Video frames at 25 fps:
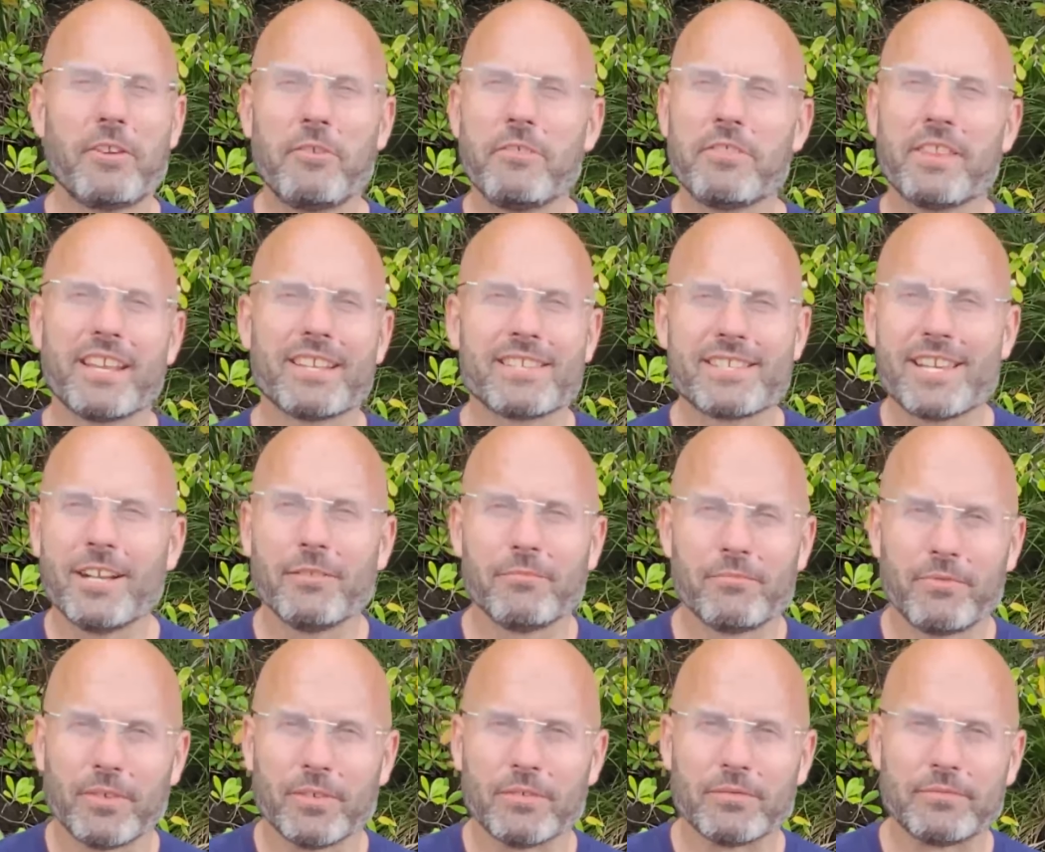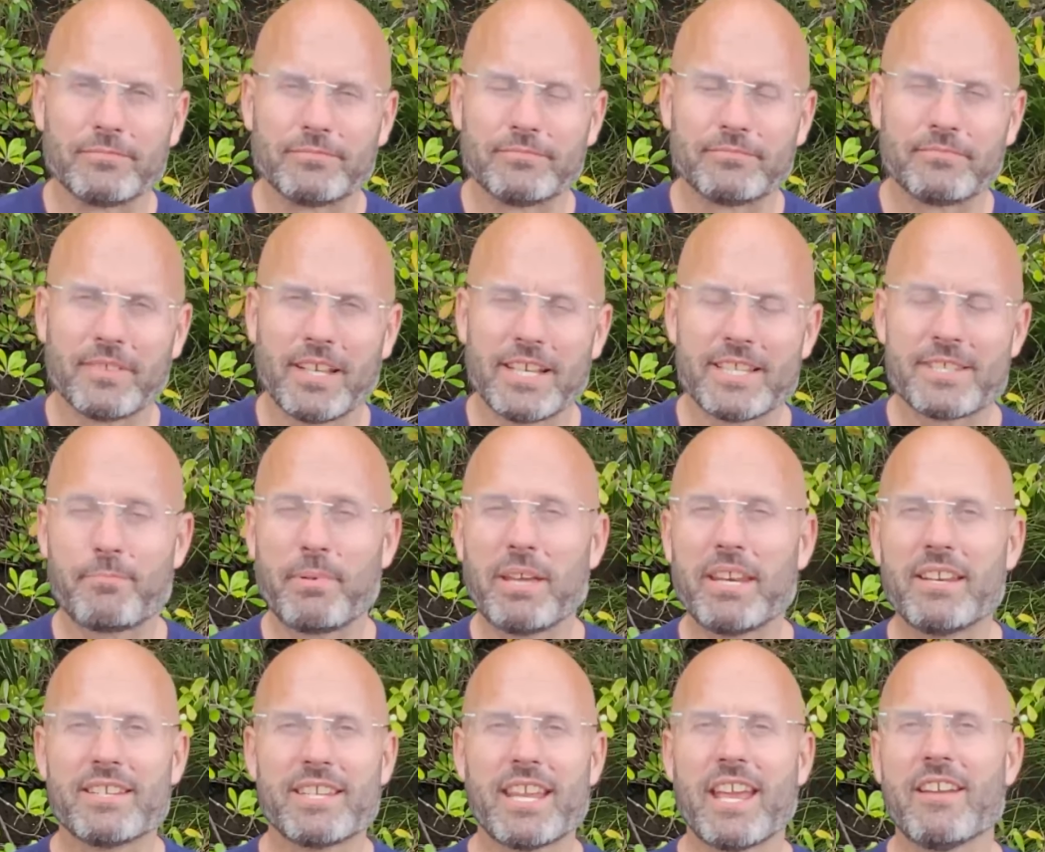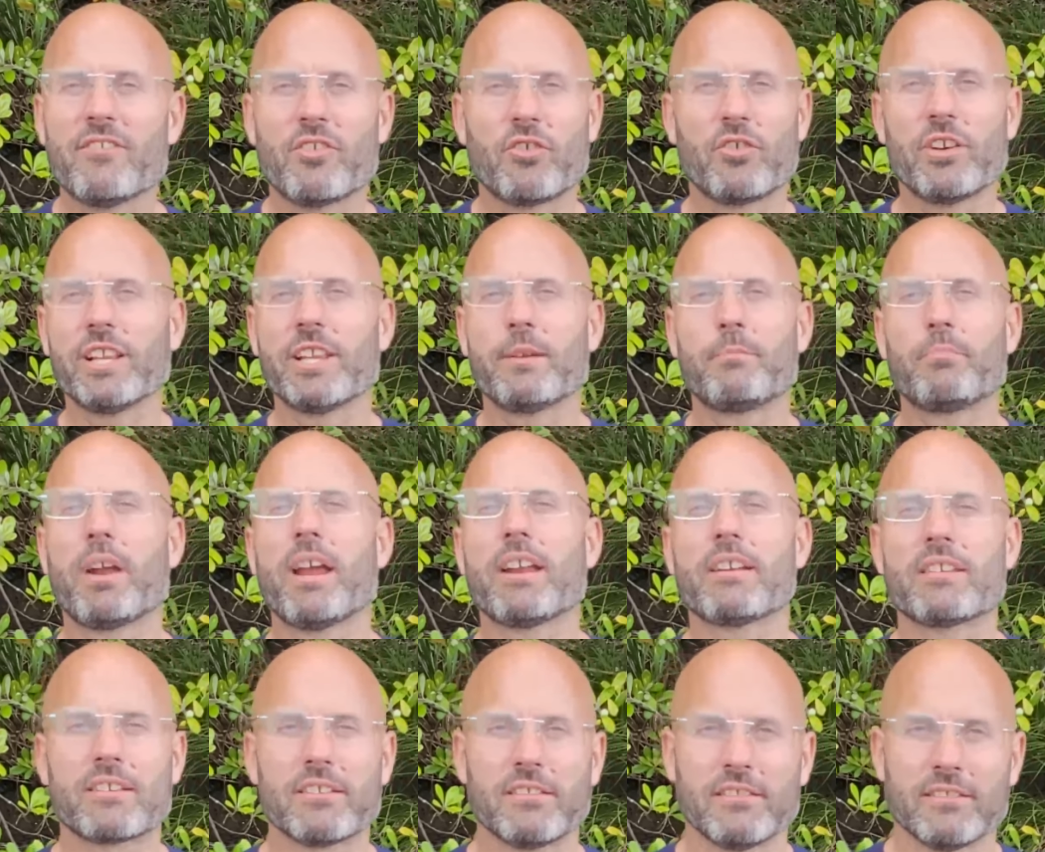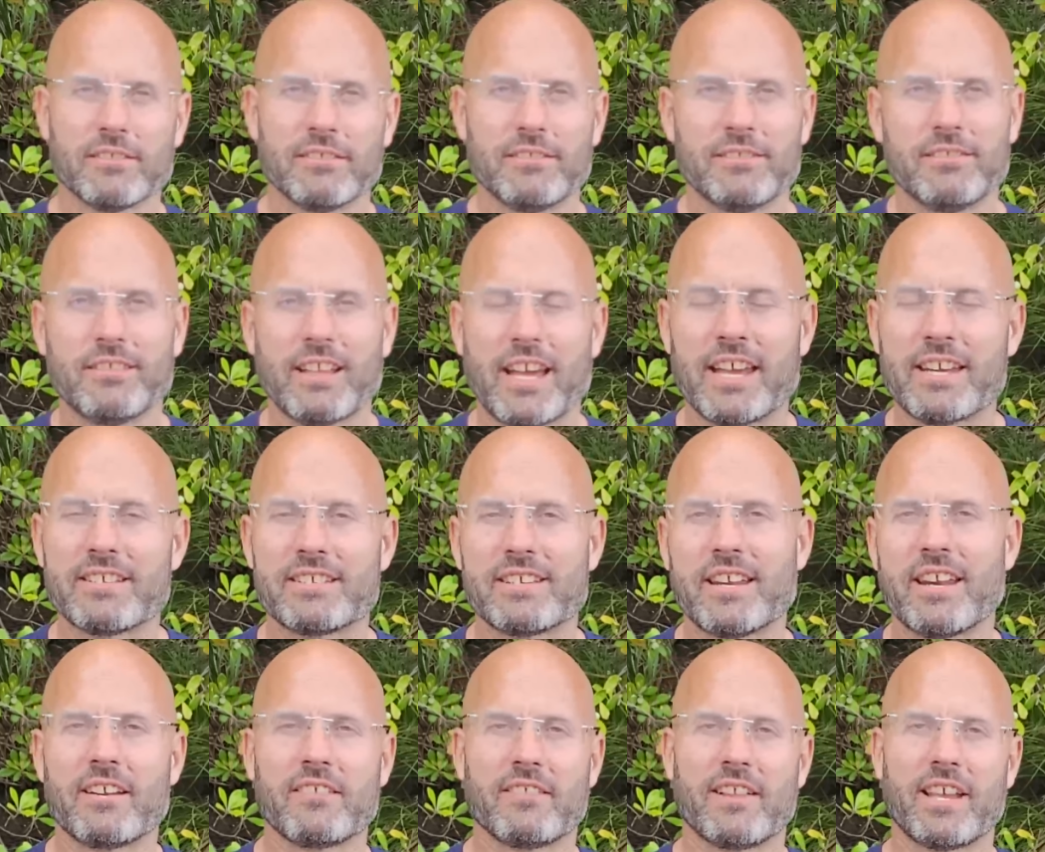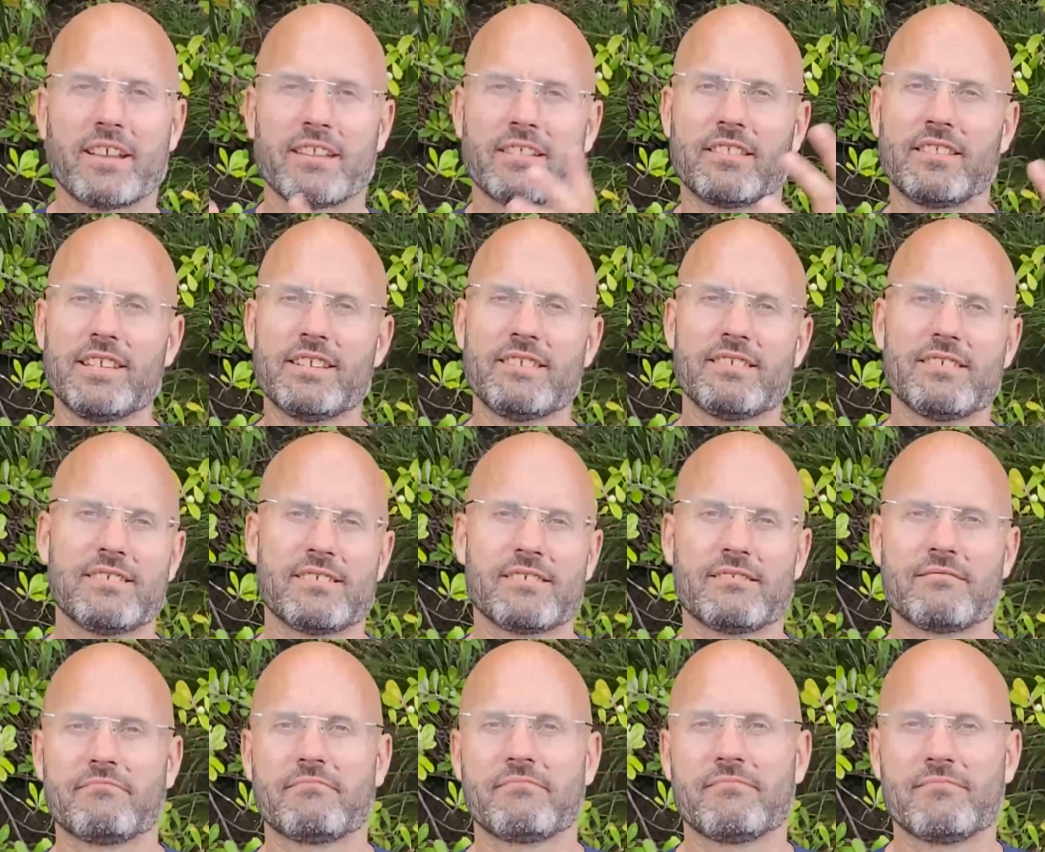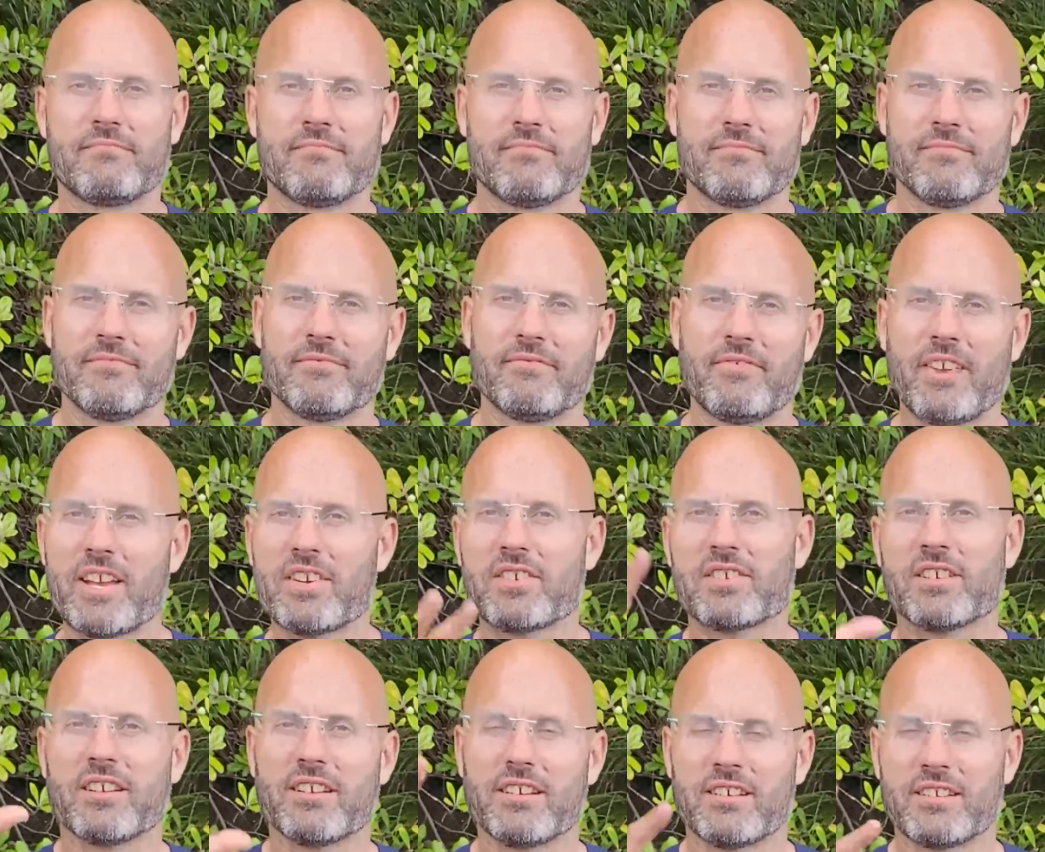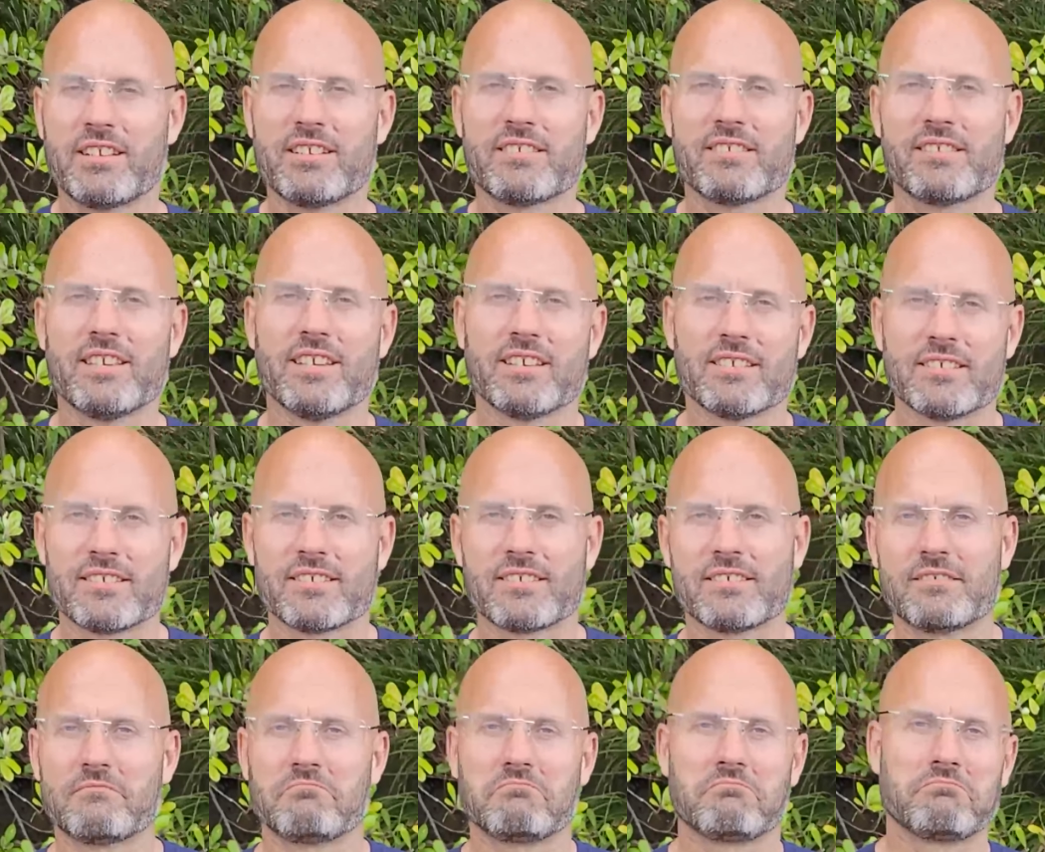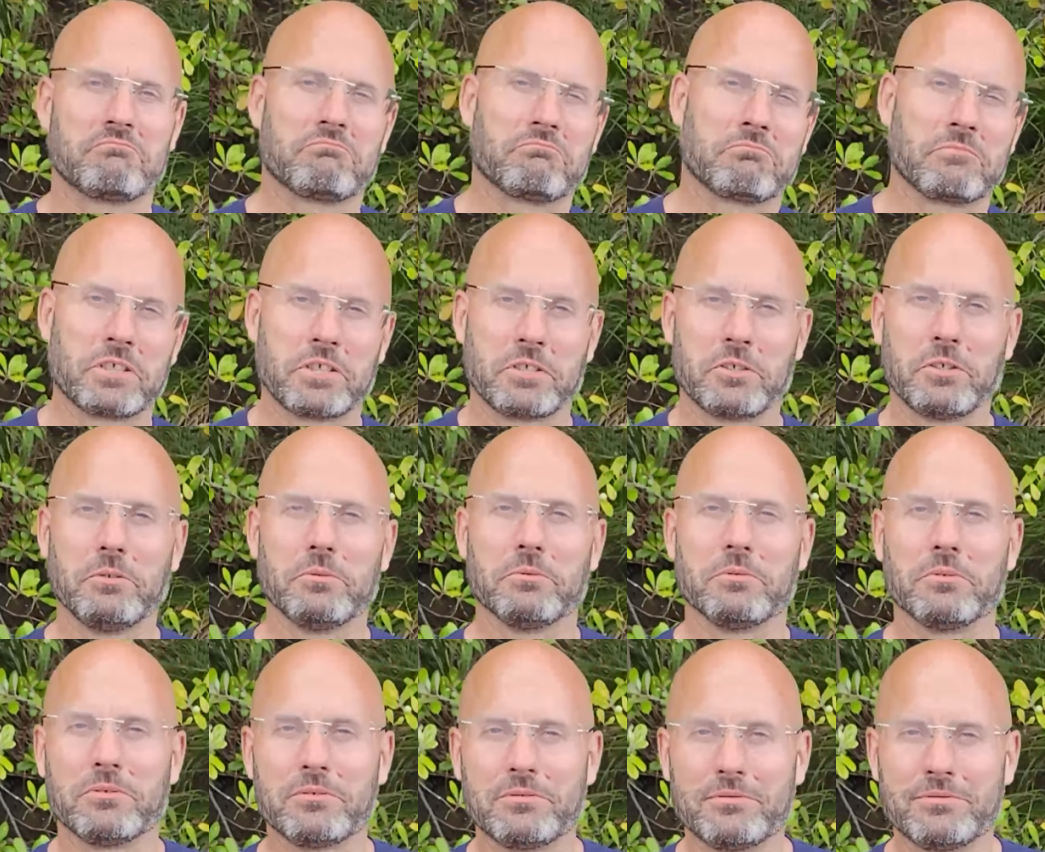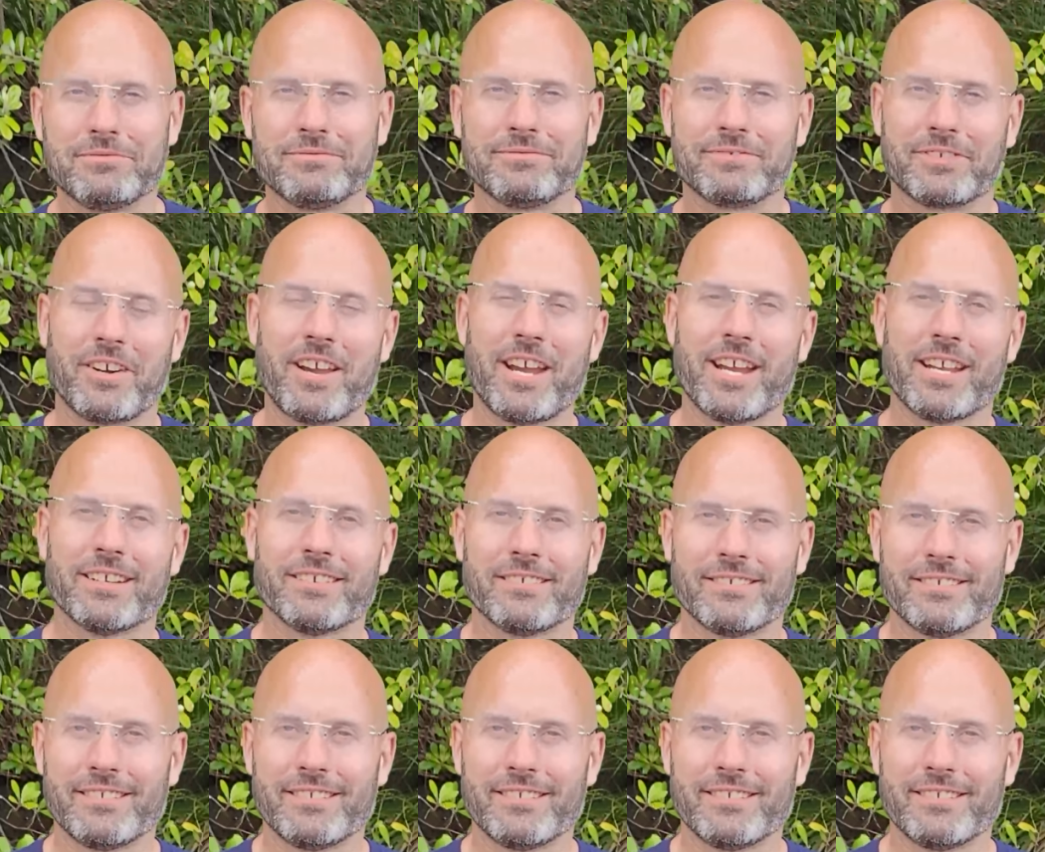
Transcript: think it's helpful. It's better to have a really practical understanding, like this fascia, it does this. Cool, great.